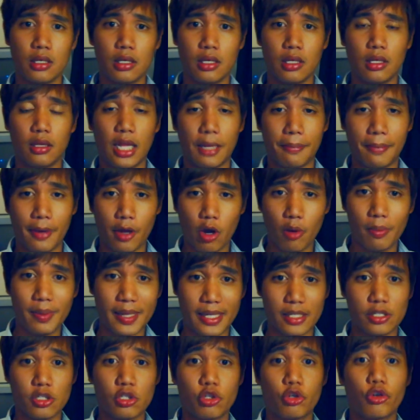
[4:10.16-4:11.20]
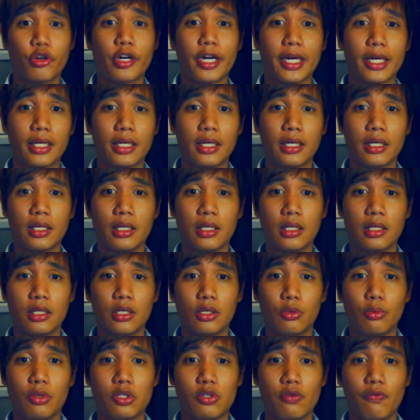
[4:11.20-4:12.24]
my opening trick,
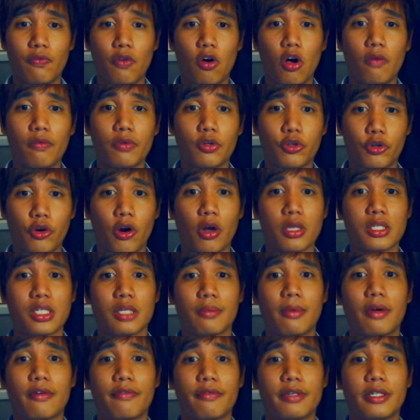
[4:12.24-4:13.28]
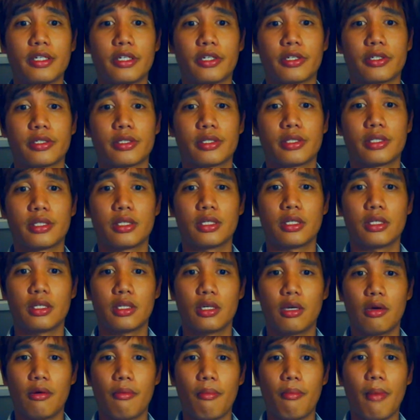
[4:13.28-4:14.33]
which involved crossing my fingers,
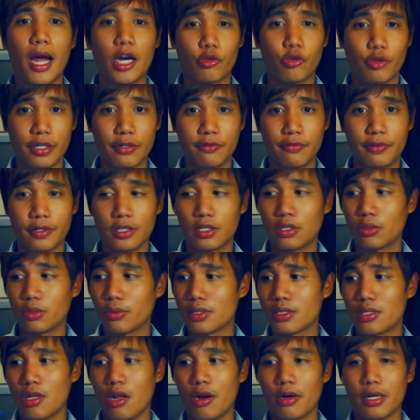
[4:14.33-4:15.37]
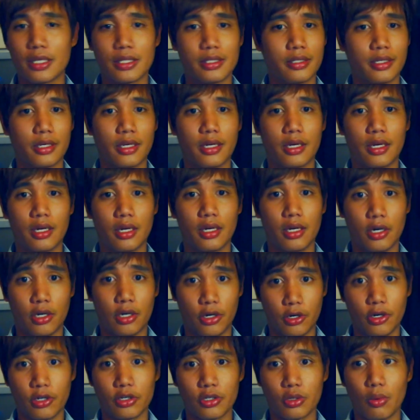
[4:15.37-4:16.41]
my ring finger was starting to
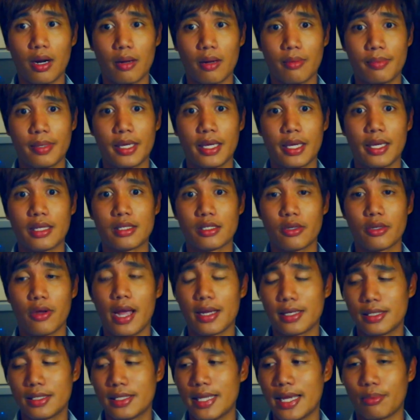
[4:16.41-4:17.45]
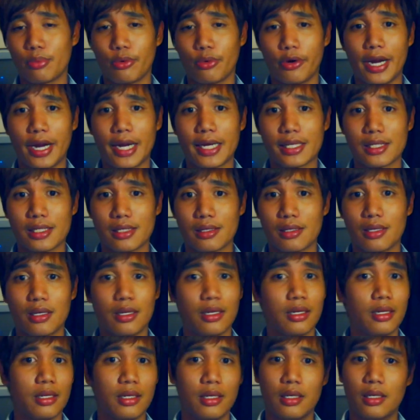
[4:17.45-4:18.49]
hurt quite a bit, and so I had to take breaks, and
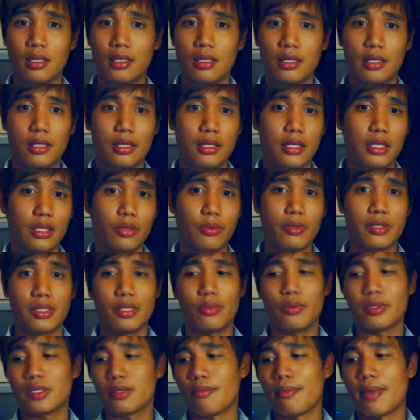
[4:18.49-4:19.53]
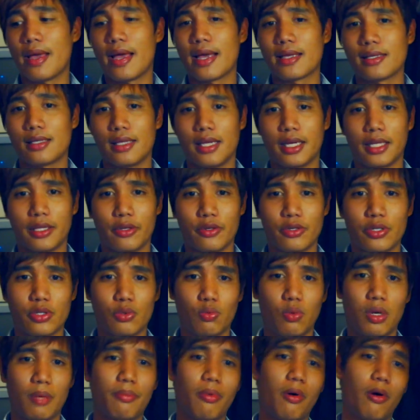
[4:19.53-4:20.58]
it was a mess. There's just
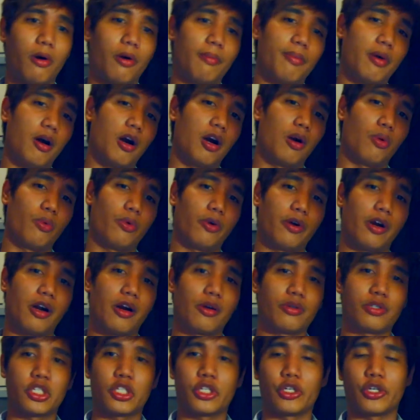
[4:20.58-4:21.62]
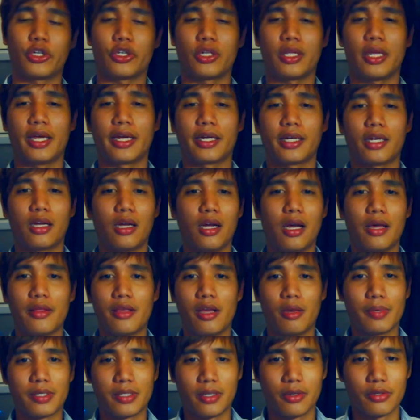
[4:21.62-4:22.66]
one part where I was sure
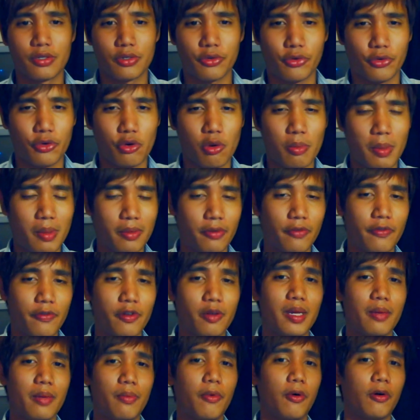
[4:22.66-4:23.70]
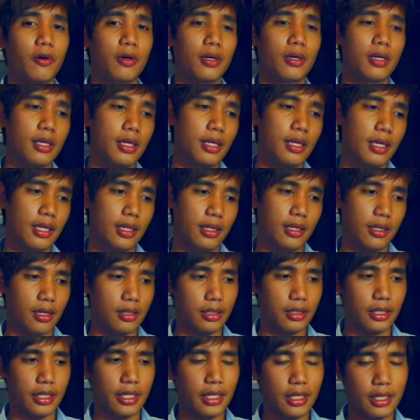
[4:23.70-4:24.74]
I'll be so screwed, I'll be able to film anymore.
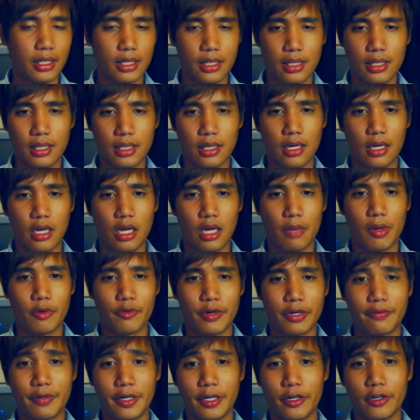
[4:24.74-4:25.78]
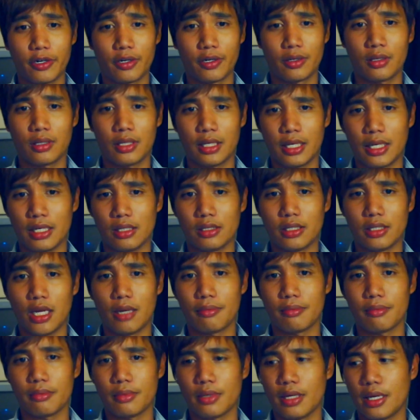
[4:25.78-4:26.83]
Luckily, my ring finger healed up,
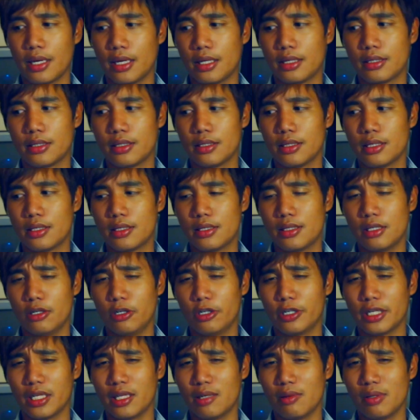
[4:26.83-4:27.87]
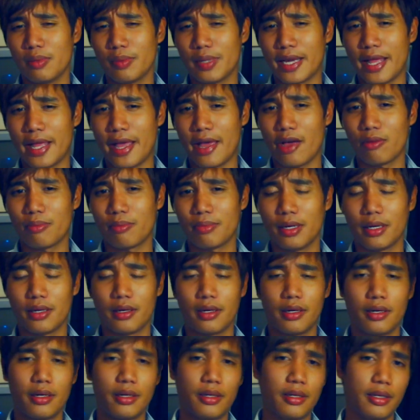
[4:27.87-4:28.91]
and it's still hurting a little bit now, but
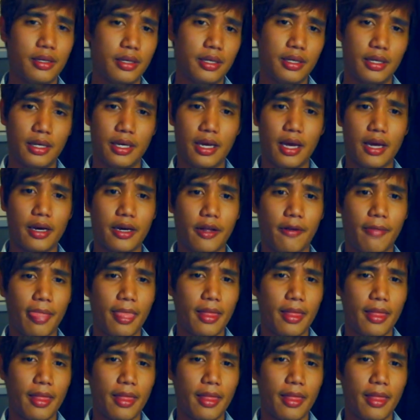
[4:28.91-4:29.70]
I don't know.